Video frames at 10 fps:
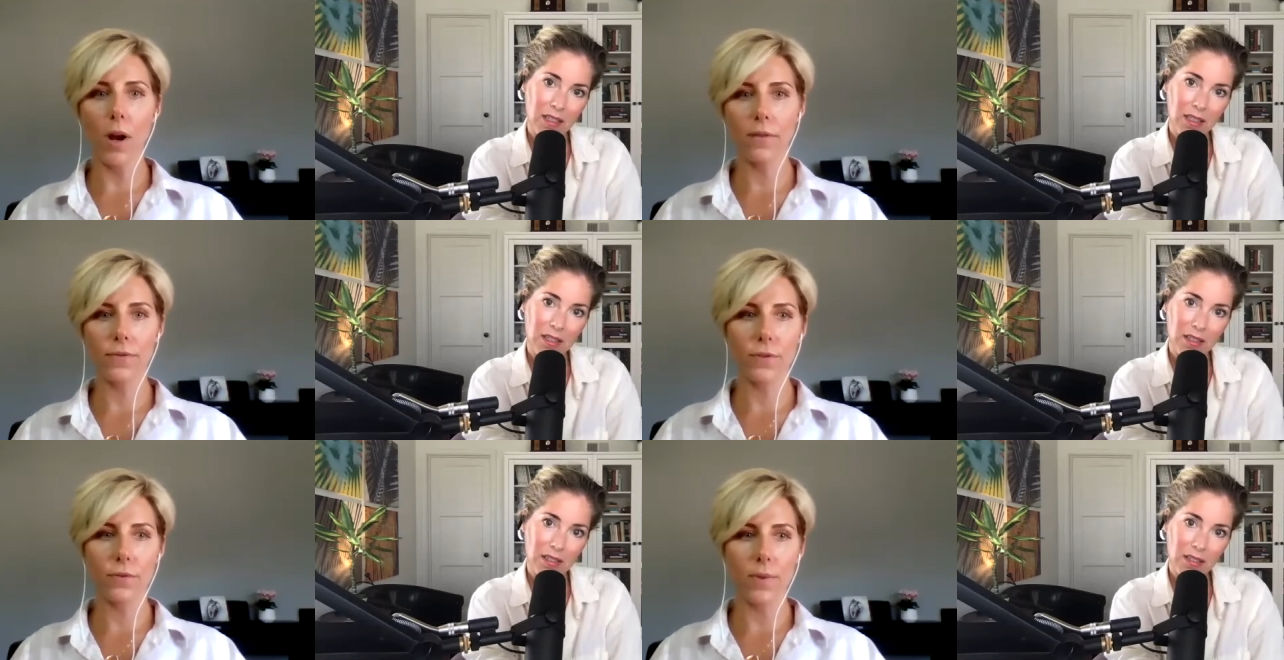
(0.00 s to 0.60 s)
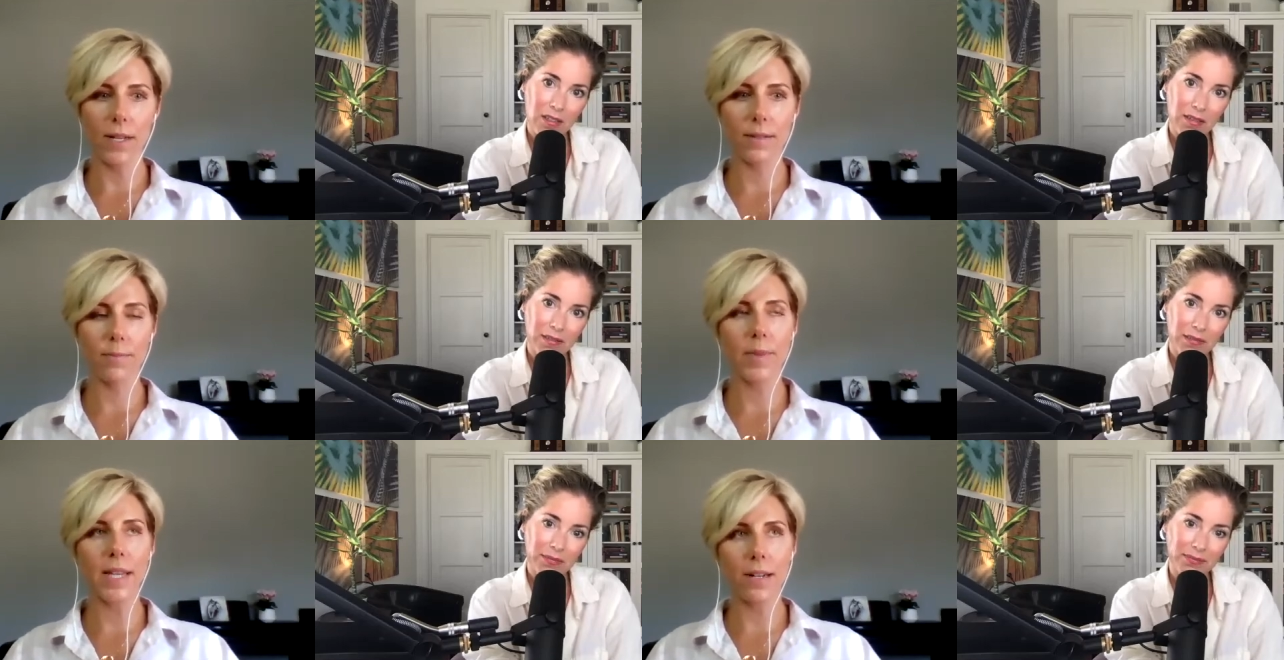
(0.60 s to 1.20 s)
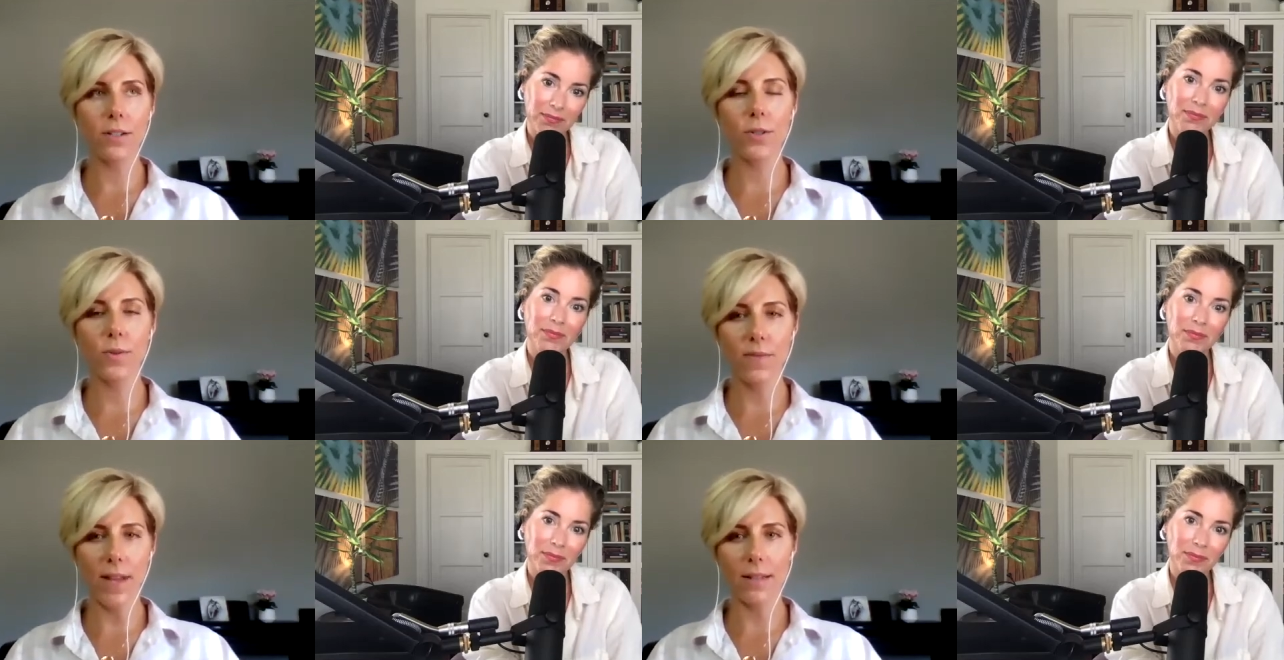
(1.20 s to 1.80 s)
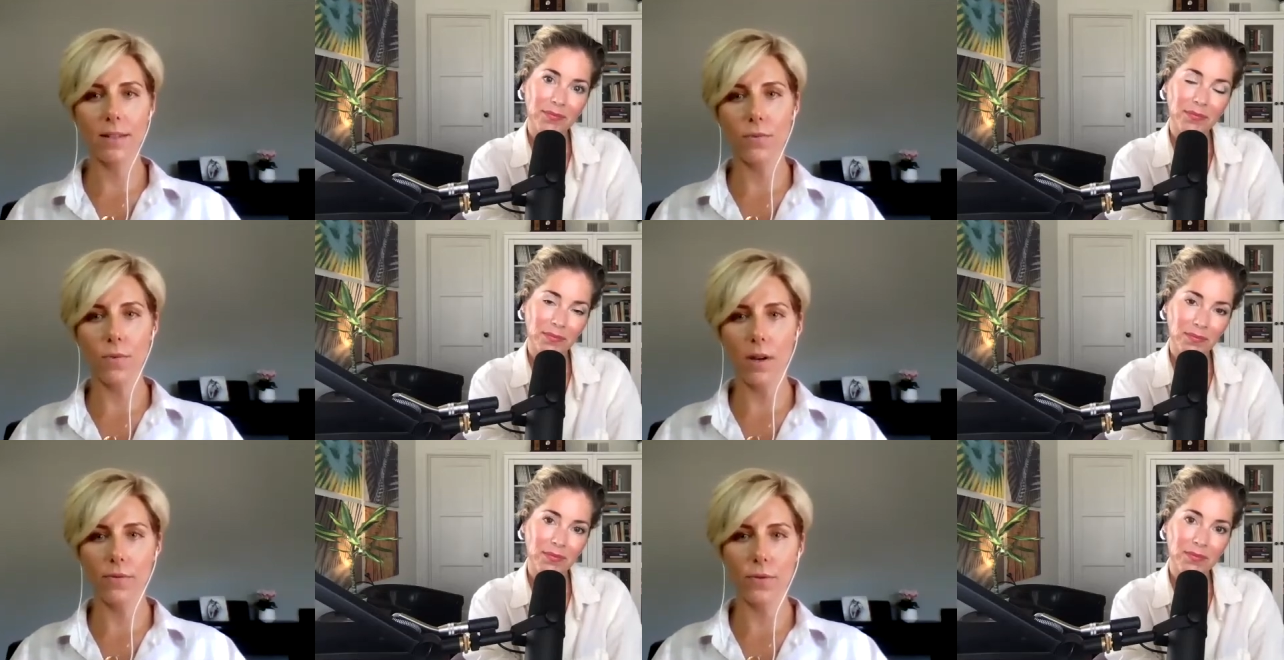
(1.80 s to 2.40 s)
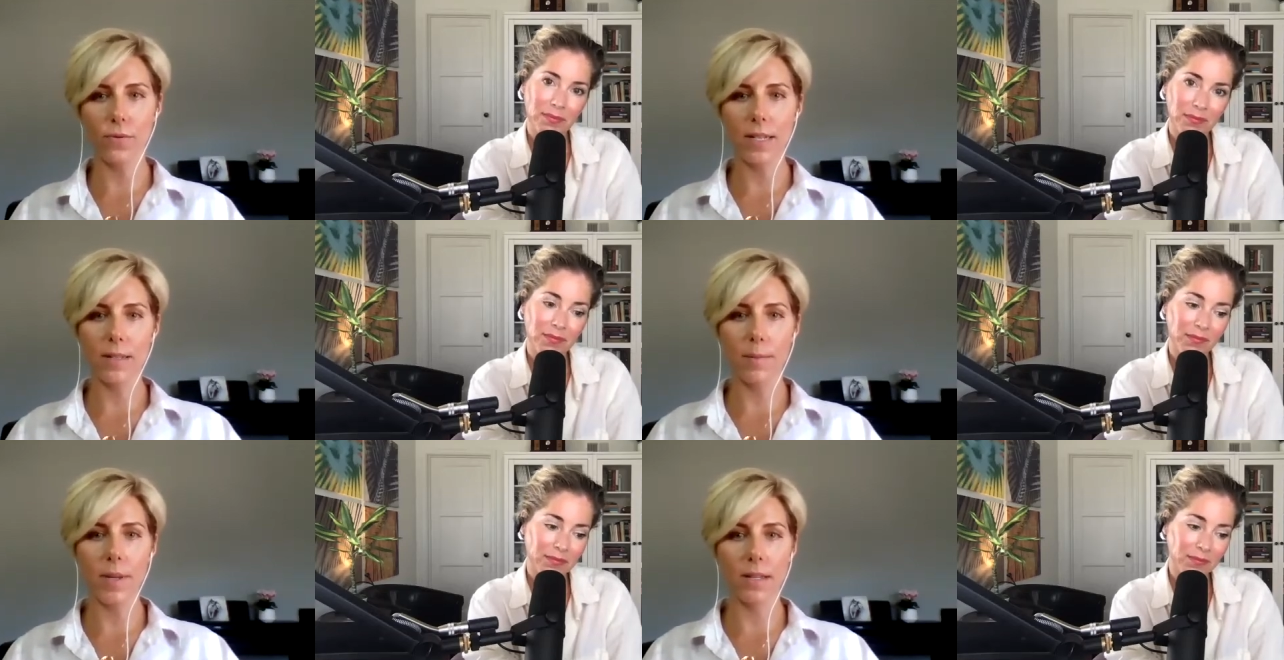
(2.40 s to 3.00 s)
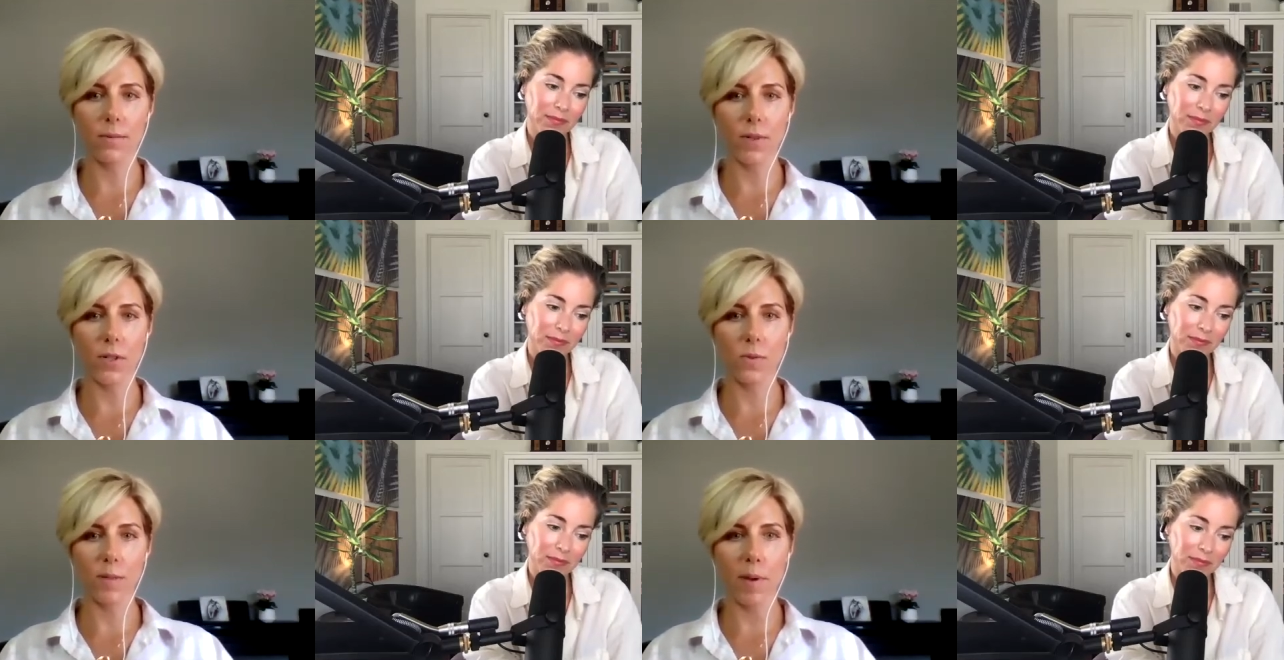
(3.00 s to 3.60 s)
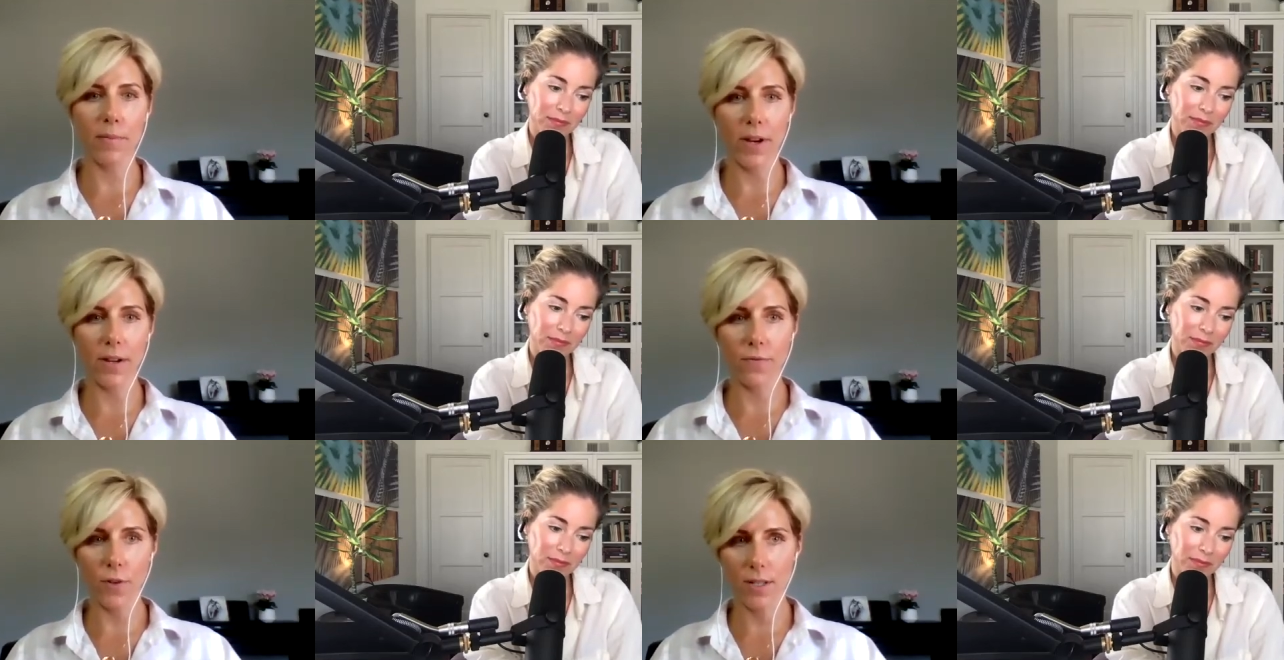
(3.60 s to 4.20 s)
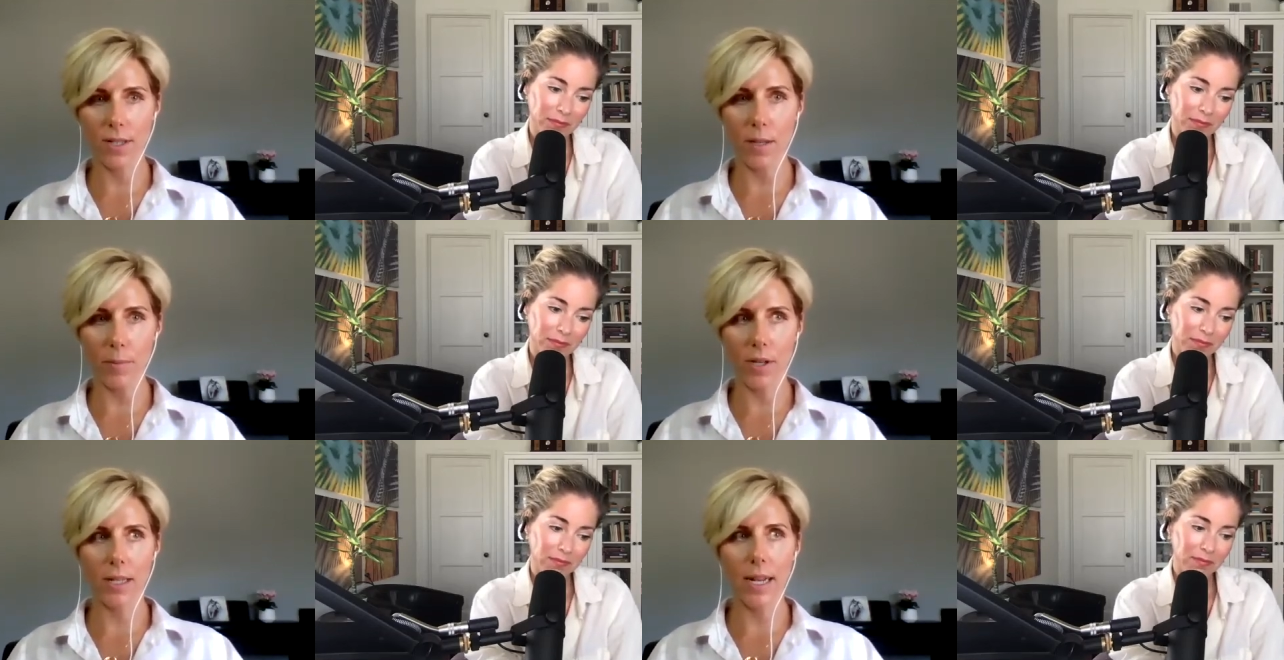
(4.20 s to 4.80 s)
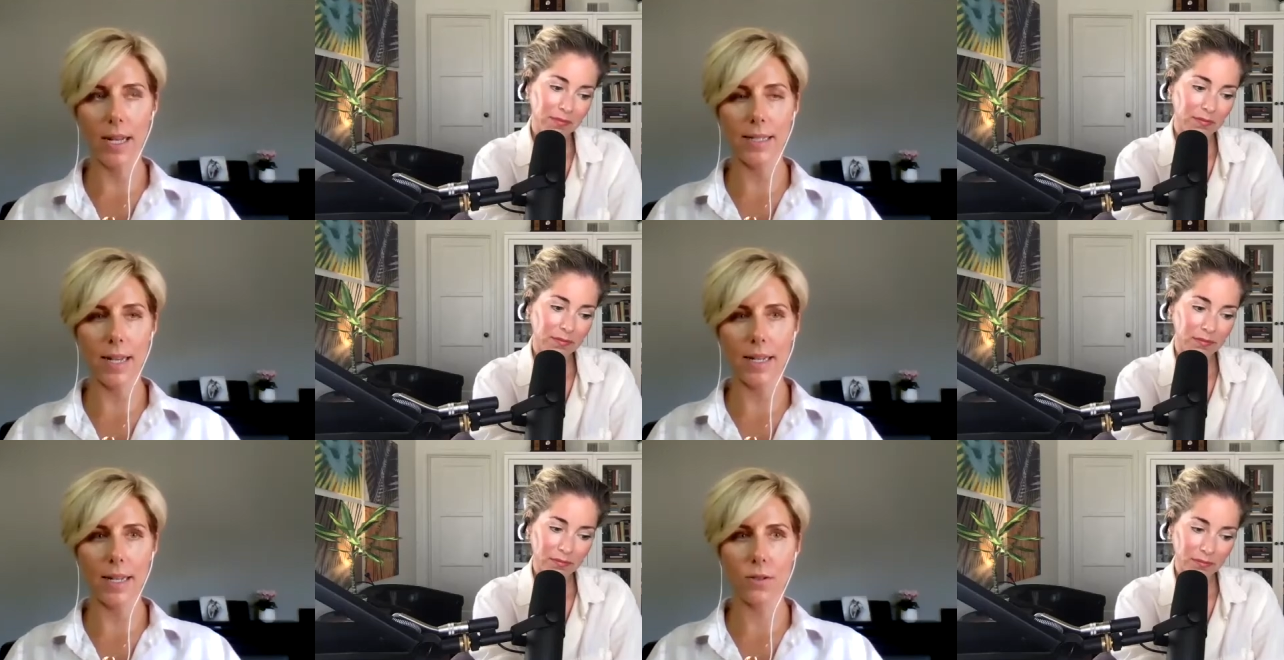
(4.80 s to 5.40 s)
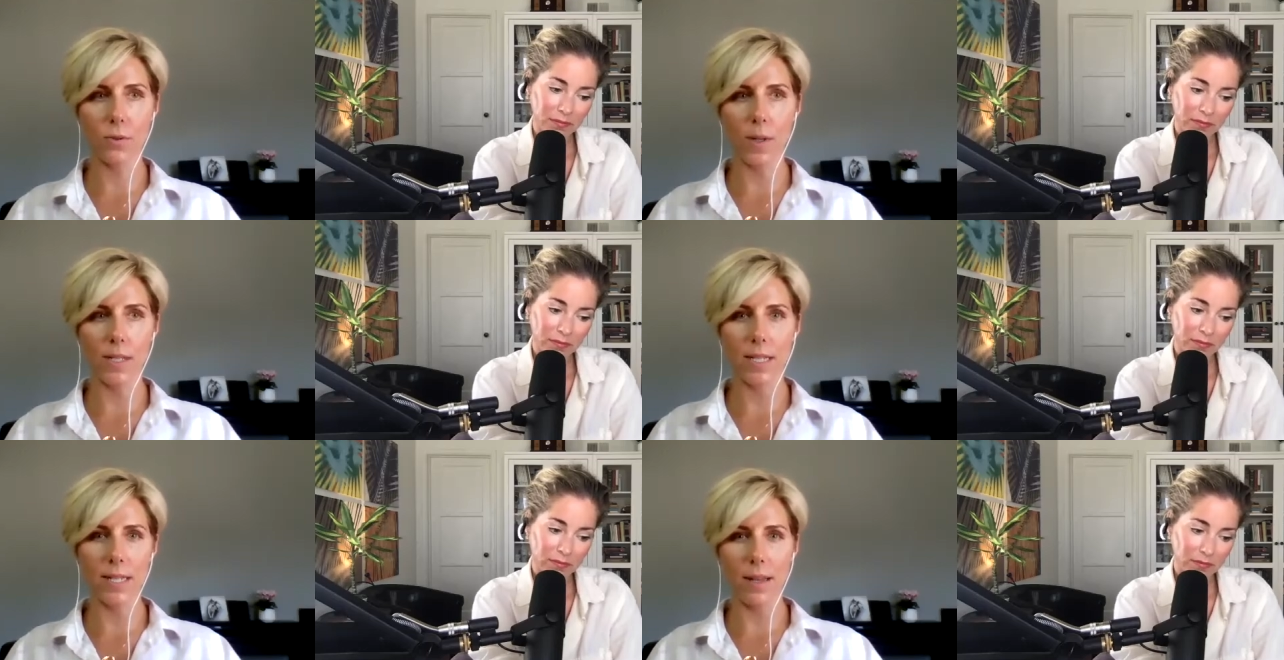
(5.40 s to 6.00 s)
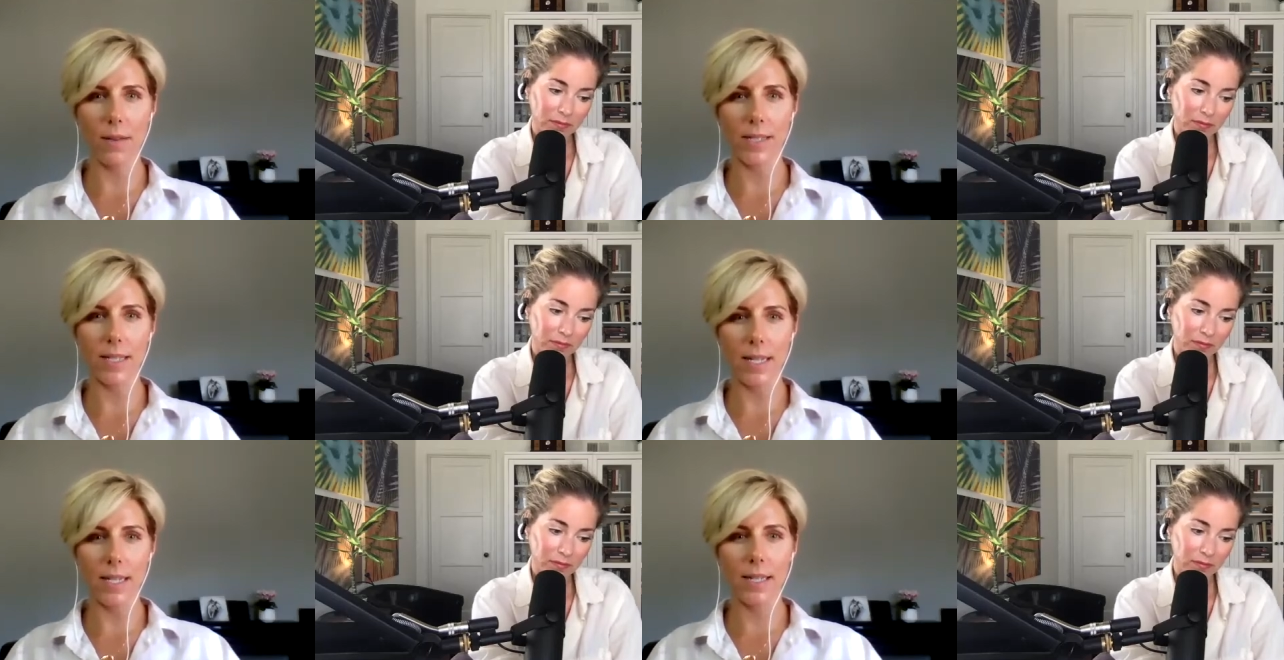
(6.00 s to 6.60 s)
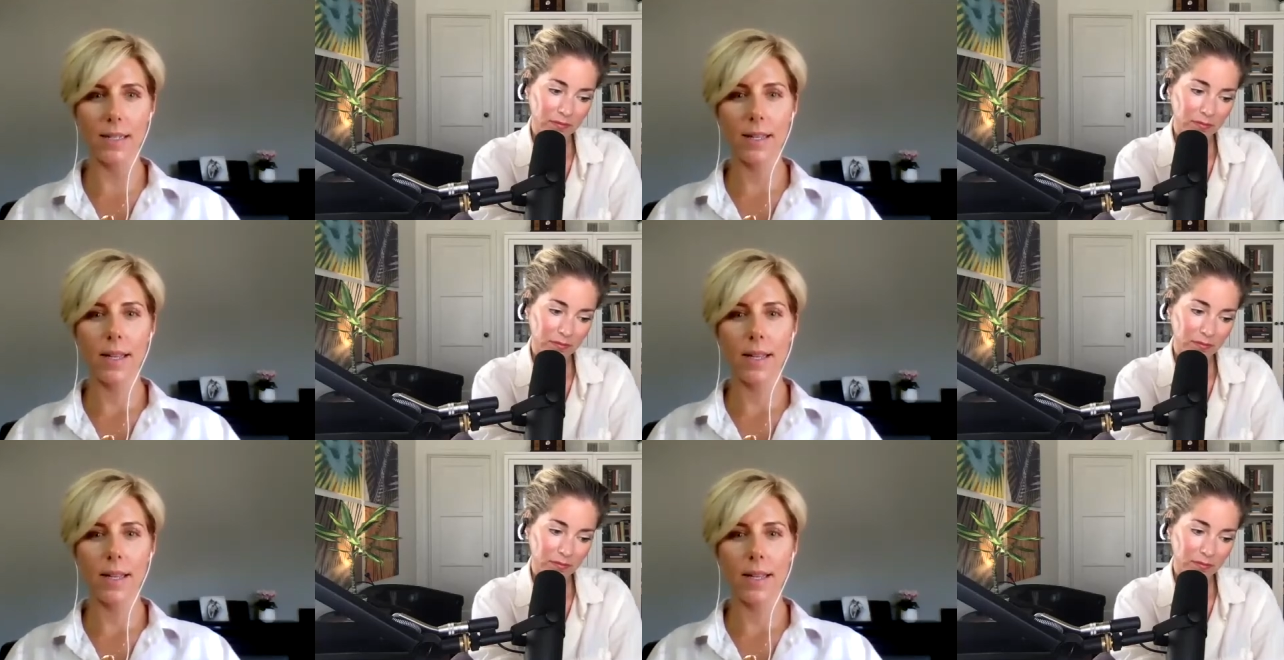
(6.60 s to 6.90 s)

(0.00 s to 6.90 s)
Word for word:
Speaker 1: Food Rest, Beginner to Advanced Raw Food Recipes, which was my very first ebook that I had done in 2017.